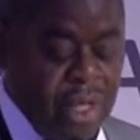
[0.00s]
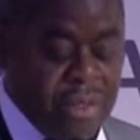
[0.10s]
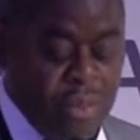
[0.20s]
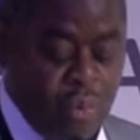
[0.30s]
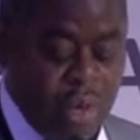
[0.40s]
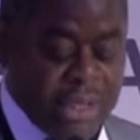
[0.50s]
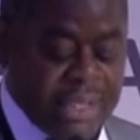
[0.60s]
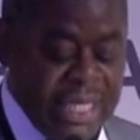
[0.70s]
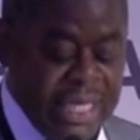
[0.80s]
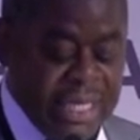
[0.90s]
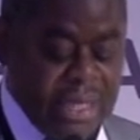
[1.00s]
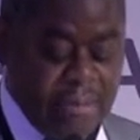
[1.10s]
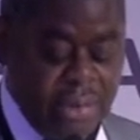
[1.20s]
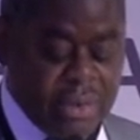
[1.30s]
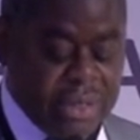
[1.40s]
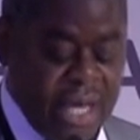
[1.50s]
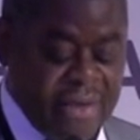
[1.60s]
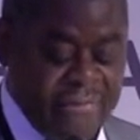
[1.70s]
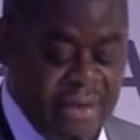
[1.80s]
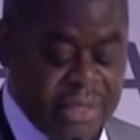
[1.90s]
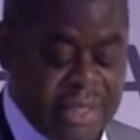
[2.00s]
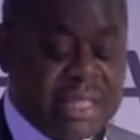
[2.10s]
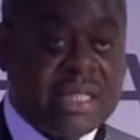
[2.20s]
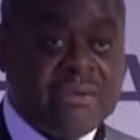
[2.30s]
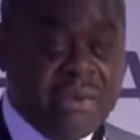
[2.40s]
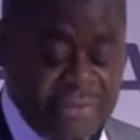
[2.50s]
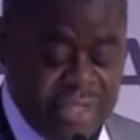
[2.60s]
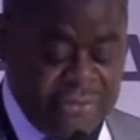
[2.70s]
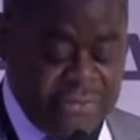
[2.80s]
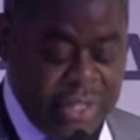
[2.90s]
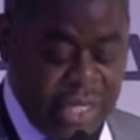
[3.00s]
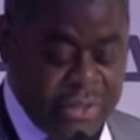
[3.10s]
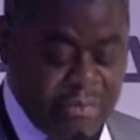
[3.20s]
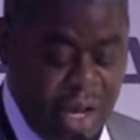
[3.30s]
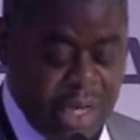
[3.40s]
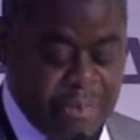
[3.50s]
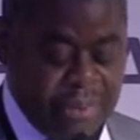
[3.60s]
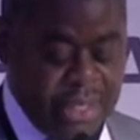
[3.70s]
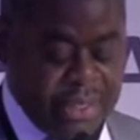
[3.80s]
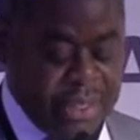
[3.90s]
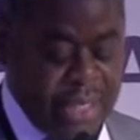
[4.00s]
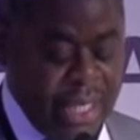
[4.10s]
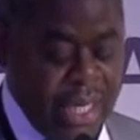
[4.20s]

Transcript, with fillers: the world's leading and most diverse derivatives marketplace,